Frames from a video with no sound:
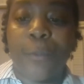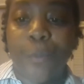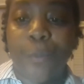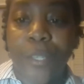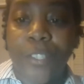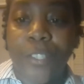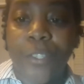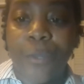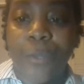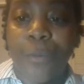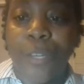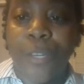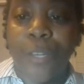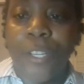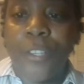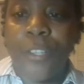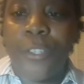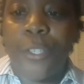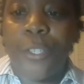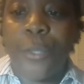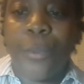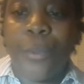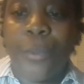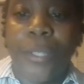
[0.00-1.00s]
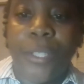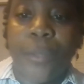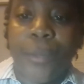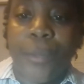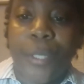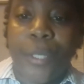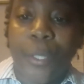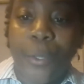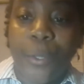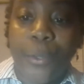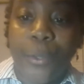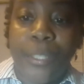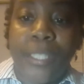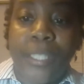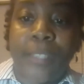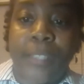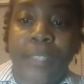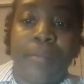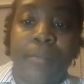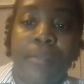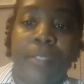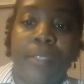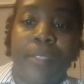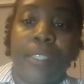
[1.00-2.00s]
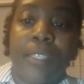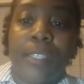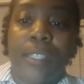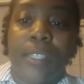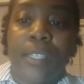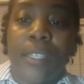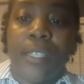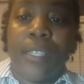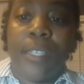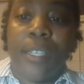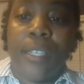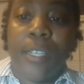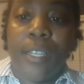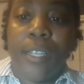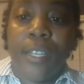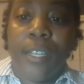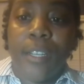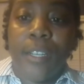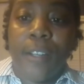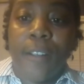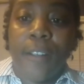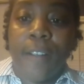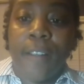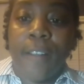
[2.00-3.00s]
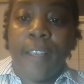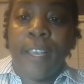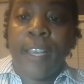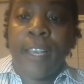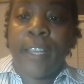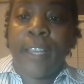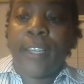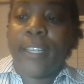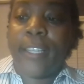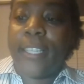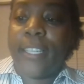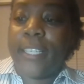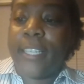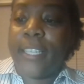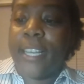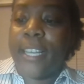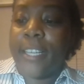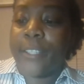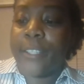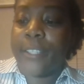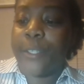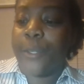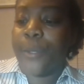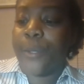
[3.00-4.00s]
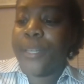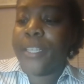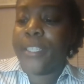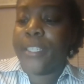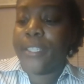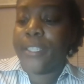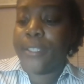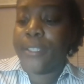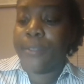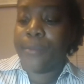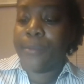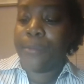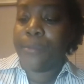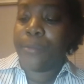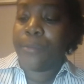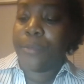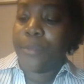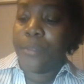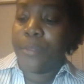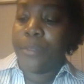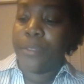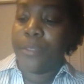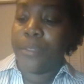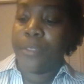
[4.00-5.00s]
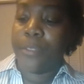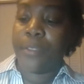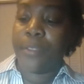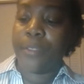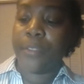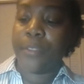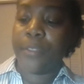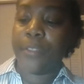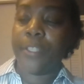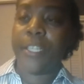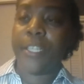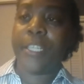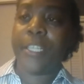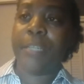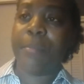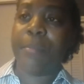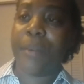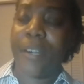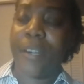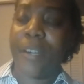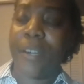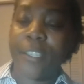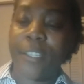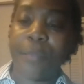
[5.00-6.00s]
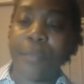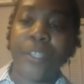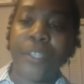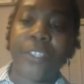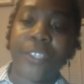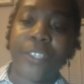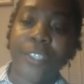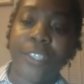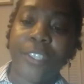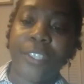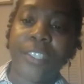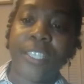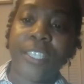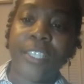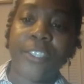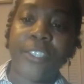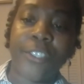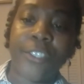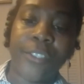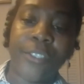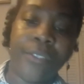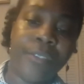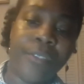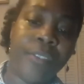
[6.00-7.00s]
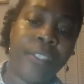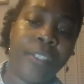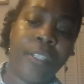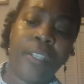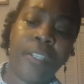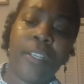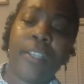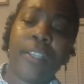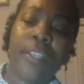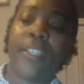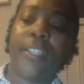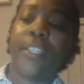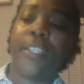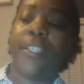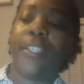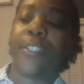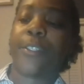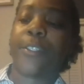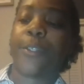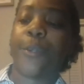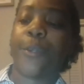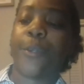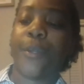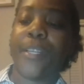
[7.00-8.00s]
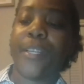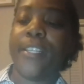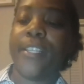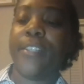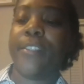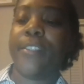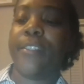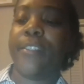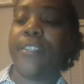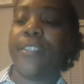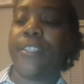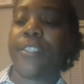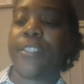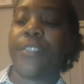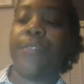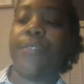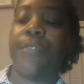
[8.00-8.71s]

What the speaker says: was the one doing the recruiting. And he had created the Ebonk mission station. He had created this